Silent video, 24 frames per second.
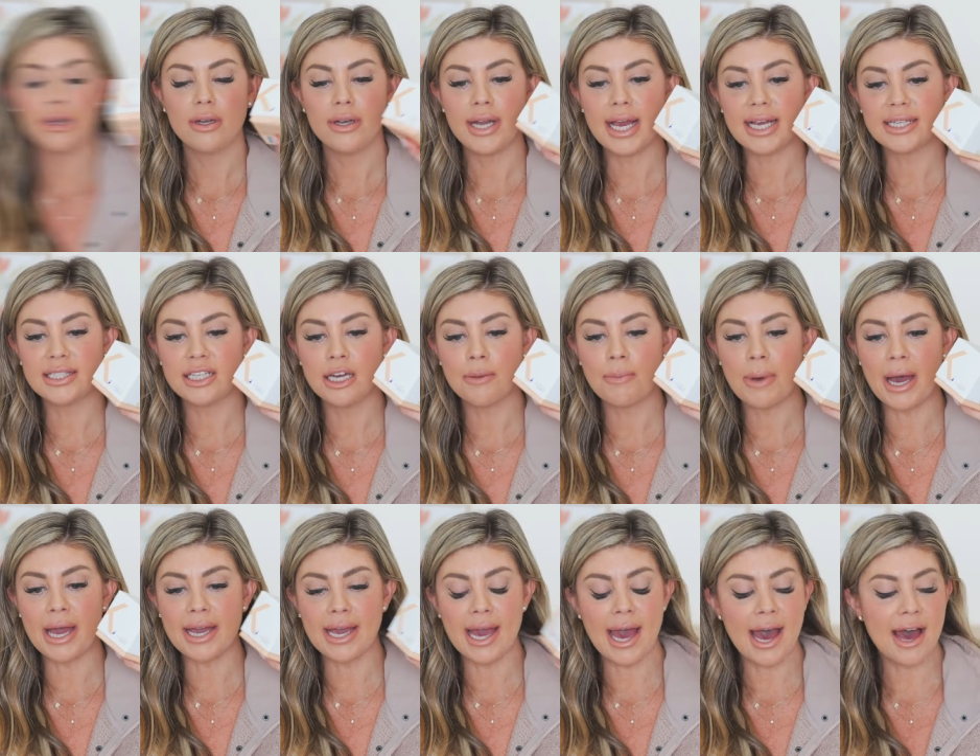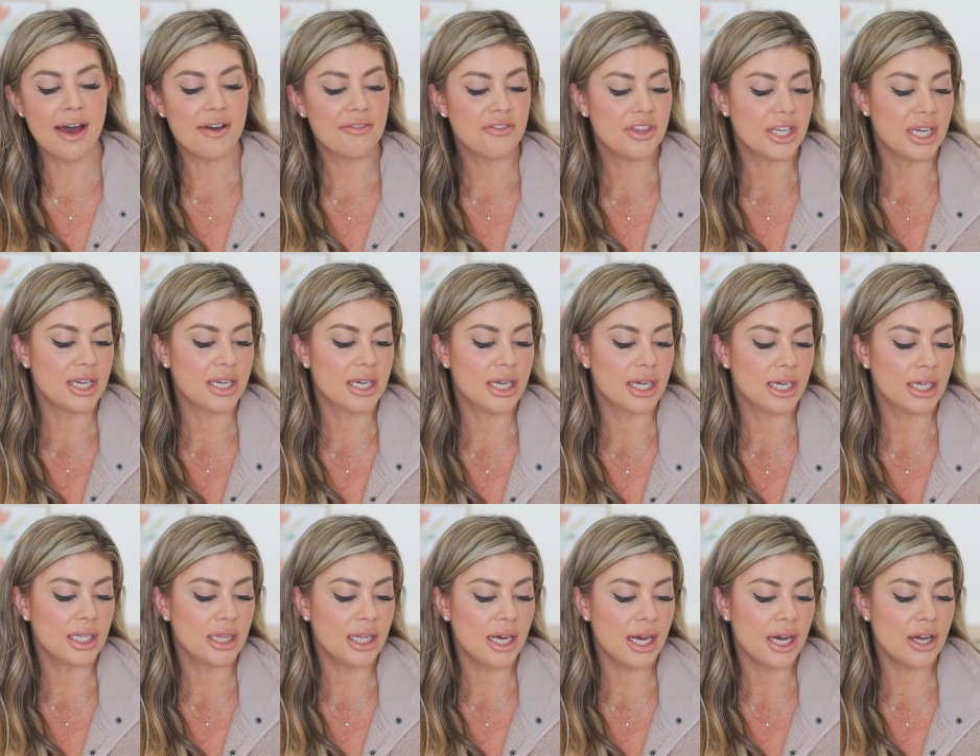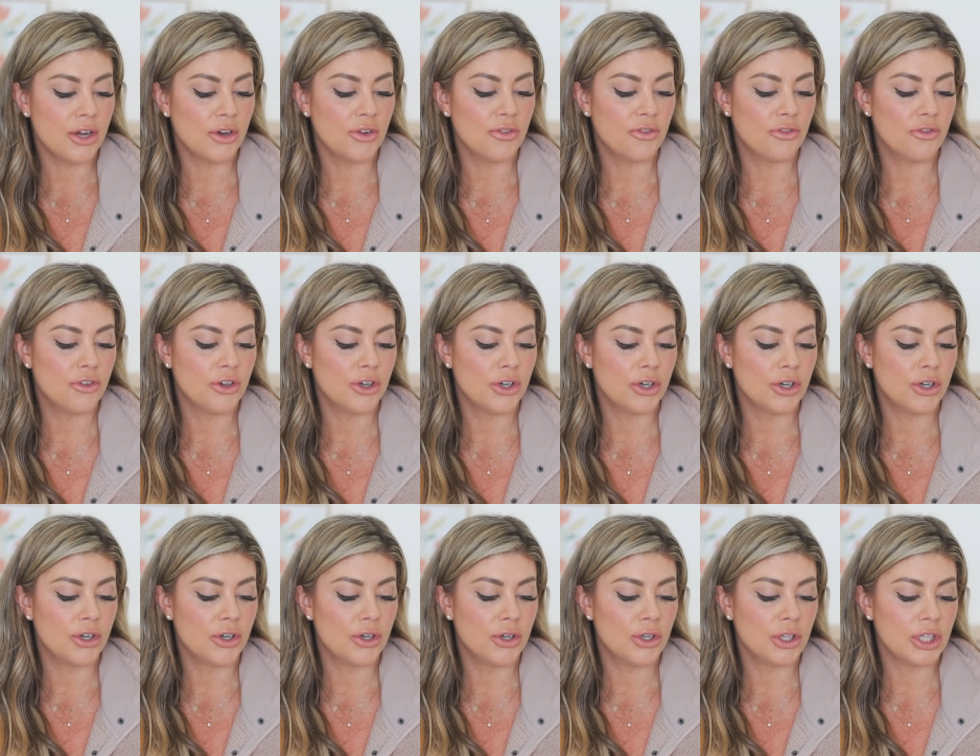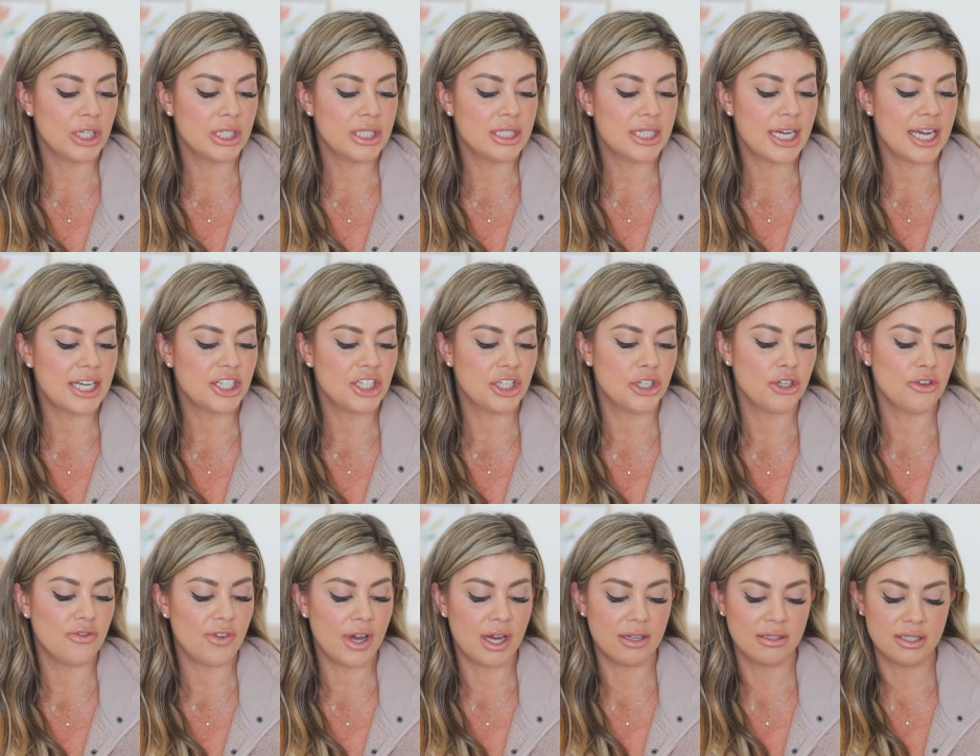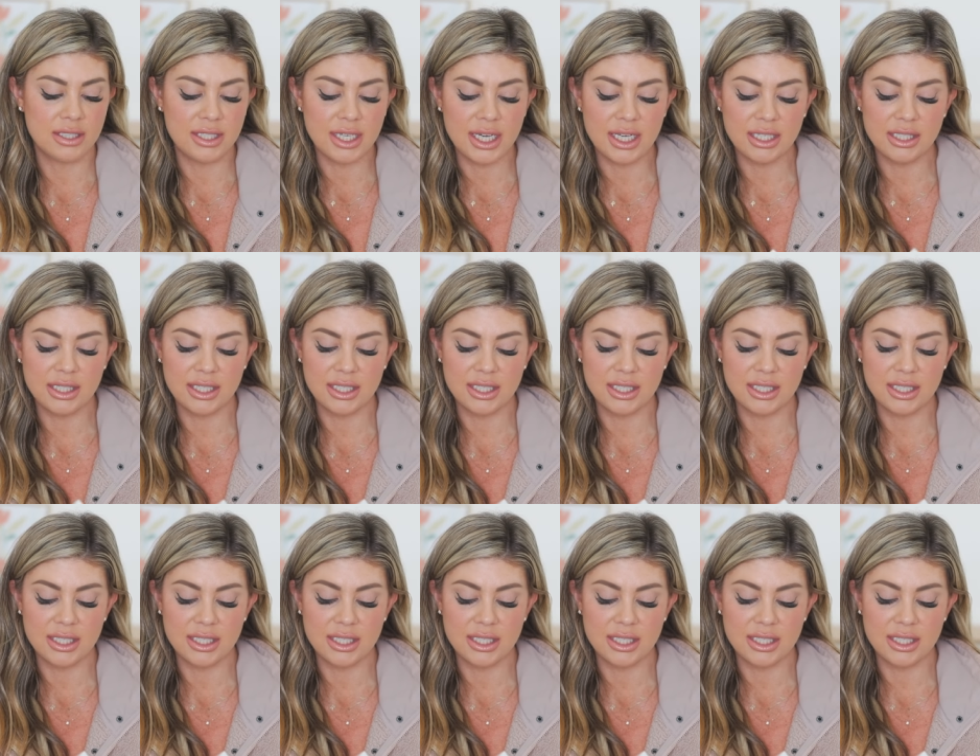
Next up, I have the Killa for Early Stage and Newfound Zits,